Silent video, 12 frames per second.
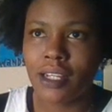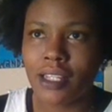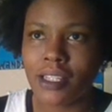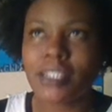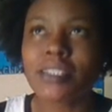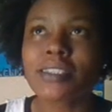
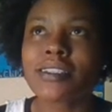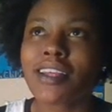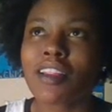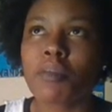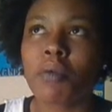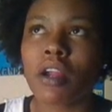this is
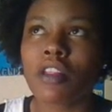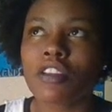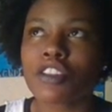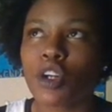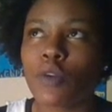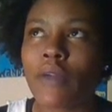another part of the
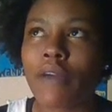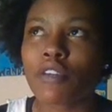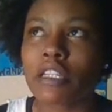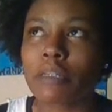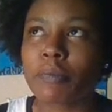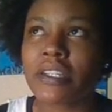show that
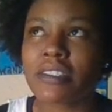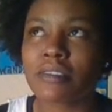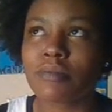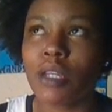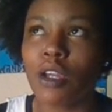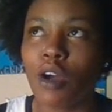really pissed
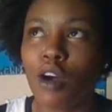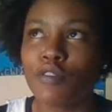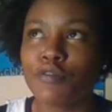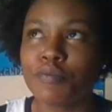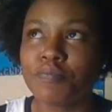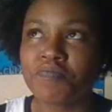me off
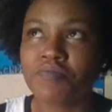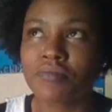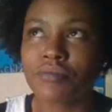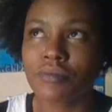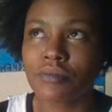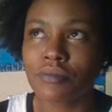
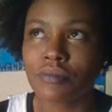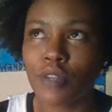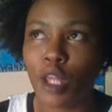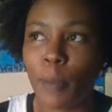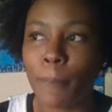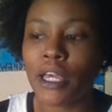
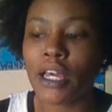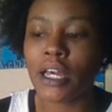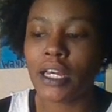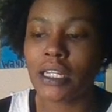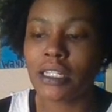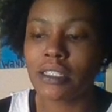
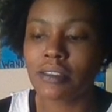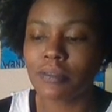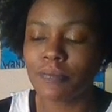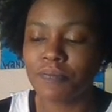because